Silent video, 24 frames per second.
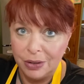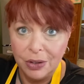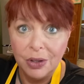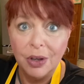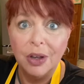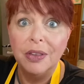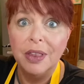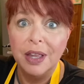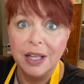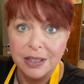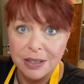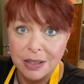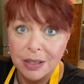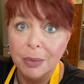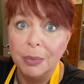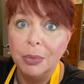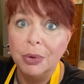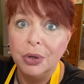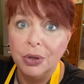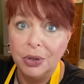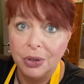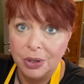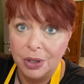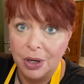Yo, that's
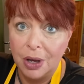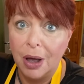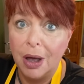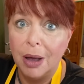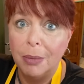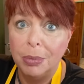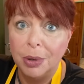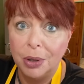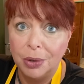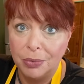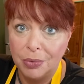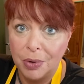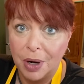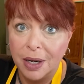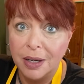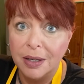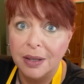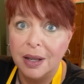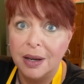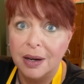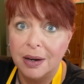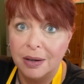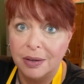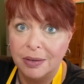some good cobbler
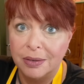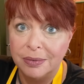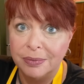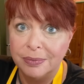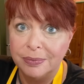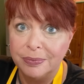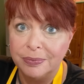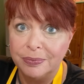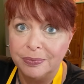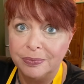right there.